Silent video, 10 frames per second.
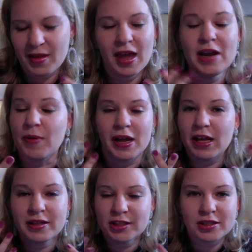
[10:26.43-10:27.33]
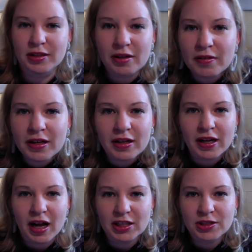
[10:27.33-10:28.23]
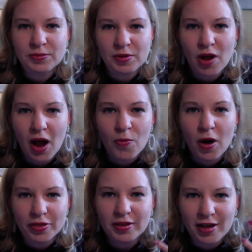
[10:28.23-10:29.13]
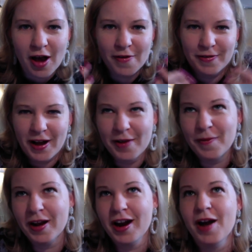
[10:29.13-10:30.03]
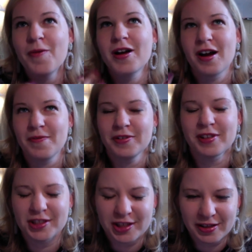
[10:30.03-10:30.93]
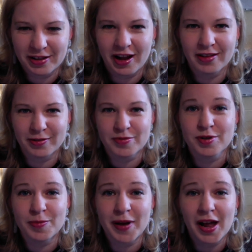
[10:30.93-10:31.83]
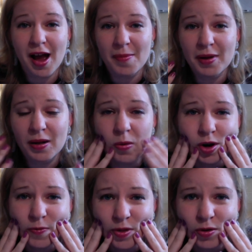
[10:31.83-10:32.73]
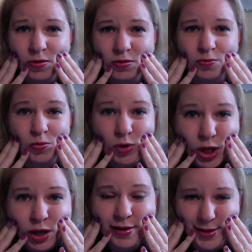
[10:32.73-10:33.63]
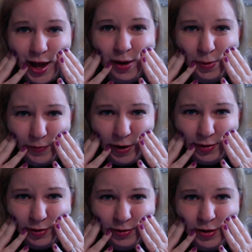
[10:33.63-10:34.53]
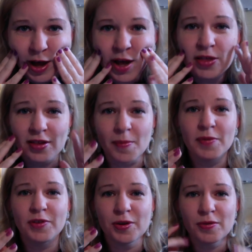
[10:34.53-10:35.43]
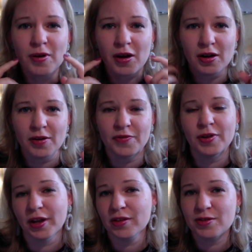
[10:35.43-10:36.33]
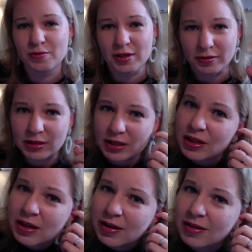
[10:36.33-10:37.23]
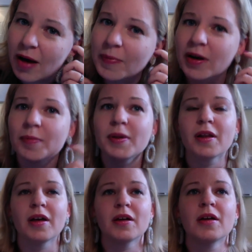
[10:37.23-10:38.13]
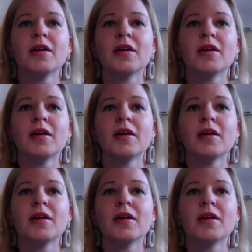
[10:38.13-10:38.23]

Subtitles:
Anyway, it's just literally like I want this I want conversation in the classroom so bad. I'm like one of those really sad professors. Some of you are going to feel like so guilty cuz I'm going to be like,